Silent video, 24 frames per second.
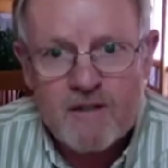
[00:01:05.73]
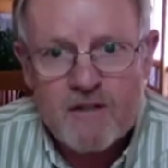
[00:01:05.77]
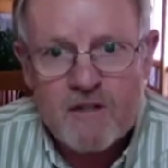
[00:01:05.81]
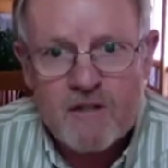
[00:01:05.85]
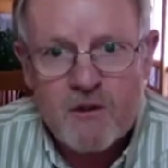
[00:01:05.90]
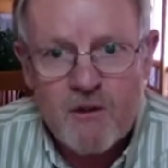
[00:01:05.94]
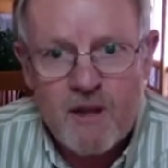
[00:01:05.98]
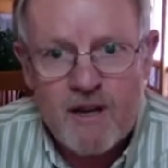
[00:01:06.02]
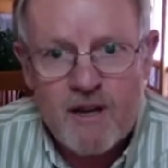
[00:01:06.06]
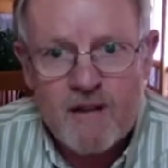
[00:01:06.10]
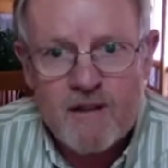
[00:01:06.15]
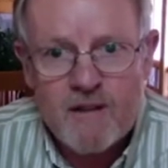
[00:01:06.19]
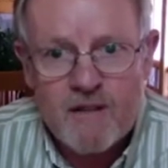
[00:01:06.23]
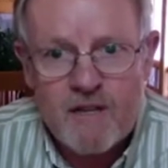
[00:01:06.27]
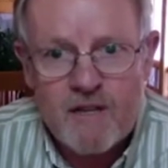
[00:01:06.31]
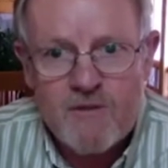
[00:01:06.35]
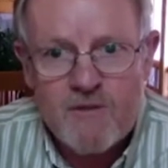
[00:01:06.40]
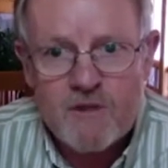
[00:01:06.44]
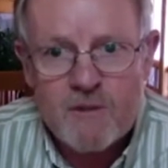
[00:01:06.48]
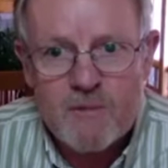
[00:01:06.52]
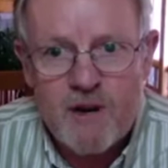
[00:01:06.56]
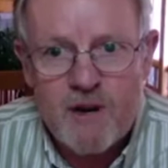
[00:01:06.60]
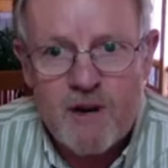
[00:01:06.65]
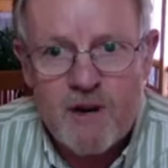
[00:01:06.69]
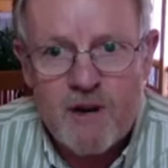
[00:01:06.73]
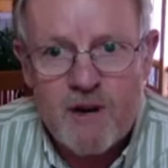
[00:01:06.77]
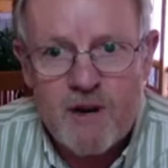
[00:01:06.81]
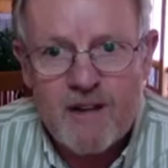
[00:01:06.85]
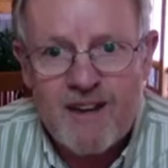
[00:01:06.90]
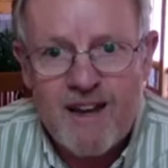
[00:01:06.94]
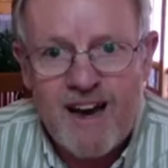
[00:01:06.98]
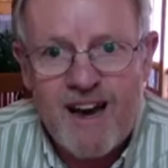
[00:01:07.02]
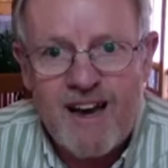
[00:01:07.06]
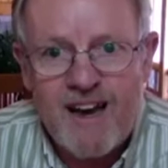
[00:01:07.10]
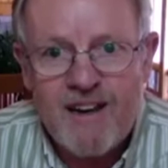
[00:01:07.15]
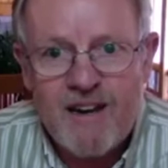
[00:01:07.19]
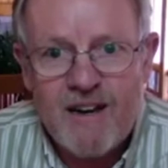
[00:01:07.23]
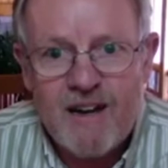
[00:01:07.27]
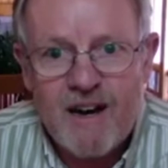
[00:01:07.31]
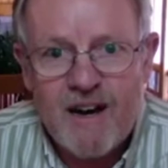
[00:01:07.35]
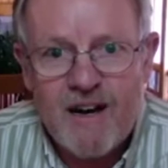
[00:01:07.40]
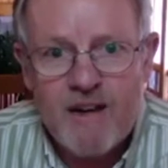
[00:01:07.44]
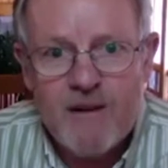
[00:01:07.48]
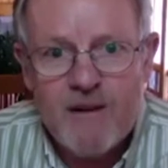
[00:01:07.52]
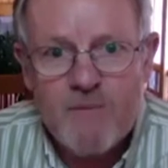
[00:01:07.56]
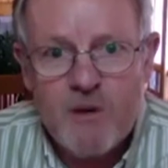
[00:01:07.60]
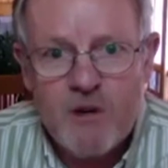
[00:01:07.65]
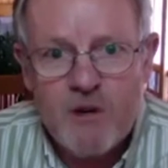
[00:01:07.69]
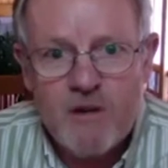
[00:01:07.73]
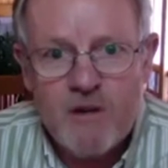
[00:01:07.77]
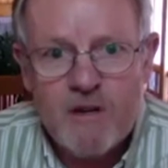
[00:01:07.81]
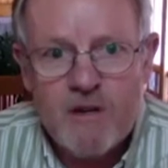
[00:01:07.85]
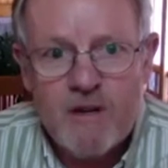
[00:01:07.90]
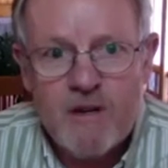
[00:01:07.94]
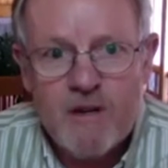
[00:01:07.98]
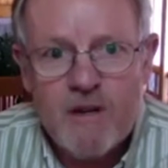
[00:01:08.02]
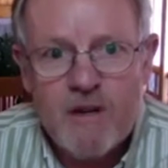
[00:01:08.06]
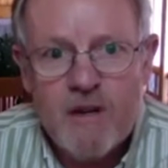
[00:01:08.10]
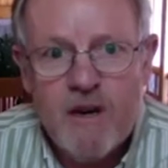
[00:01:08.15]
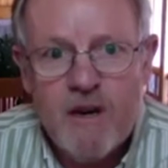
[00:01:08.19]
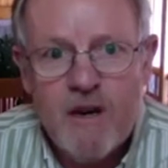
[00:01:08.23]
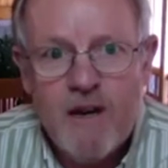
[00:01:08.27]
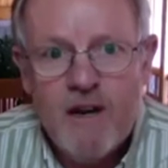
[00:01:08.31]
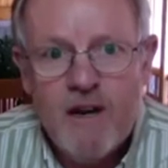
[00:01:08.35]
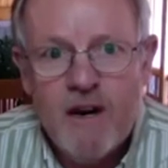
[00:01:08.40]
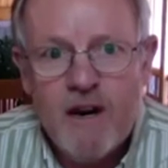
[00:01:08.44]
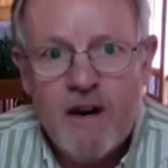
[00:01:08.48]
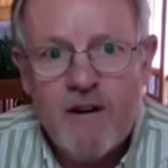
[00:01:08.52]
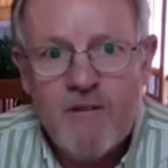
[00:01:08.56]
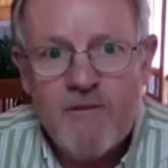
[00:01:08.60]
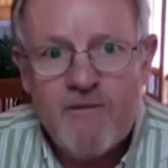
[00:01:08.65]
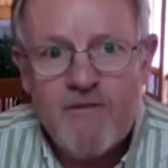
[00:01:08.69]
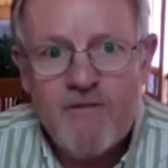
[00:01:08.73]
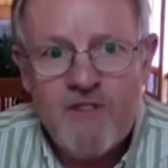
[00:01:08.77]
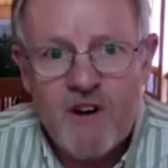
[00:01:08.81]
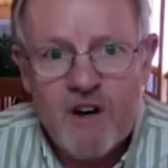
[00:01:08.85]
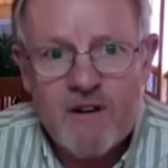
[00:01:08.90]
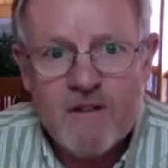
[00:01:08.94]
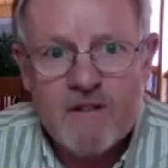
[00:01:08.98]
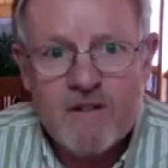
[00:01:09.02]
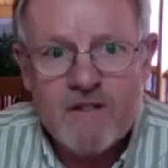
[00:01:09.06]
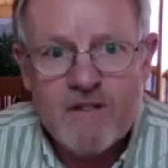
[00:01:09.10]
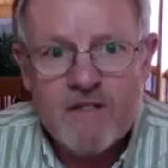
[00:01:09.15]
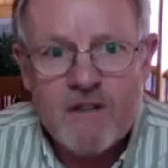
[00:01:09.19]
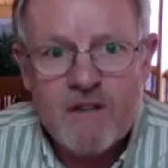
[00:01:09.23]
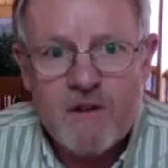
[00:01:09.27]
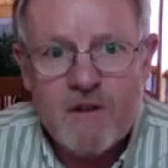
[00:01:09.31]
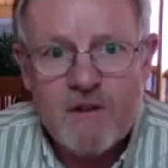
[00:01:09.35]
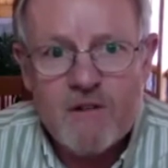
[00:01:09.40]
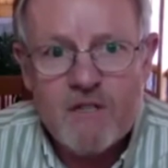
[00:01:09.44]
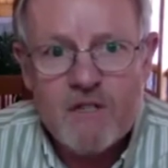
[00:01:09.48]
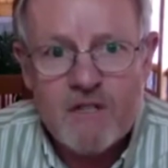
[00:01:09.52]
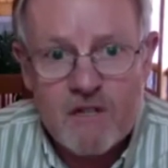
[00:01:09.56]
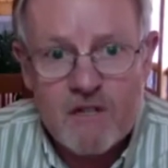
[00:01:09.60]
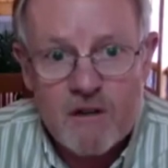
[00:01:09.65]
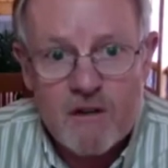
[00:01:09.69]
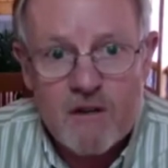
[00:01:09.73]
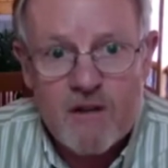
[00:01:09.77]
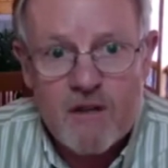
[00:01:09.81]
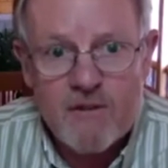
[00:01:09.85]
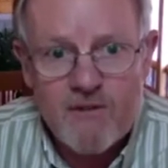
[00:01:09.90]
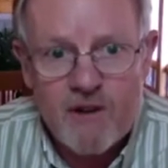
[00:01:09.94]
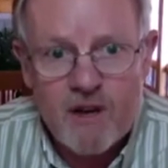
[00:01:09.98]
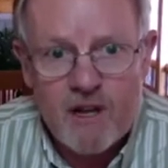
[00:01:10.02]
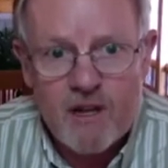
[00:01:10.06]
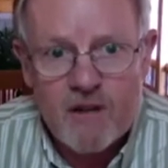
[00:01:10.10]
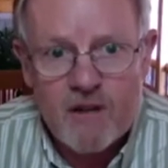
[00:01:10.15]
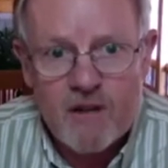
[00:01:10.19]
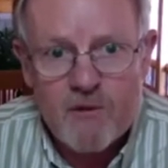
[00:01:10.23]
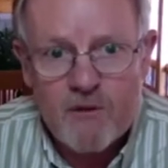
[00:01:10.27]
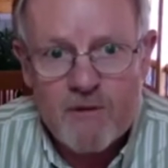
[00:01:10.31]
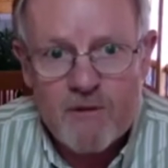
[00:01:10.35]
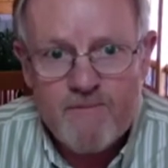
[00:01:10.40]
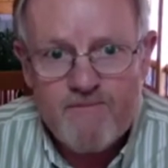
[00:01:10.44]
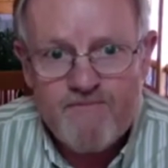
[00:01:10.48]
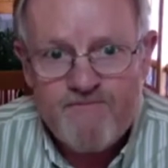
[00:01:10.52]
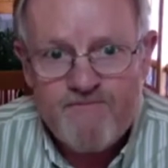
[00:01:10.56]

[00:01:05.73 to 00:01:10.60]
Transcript: So that leaves about $99 billion of funds that are still available.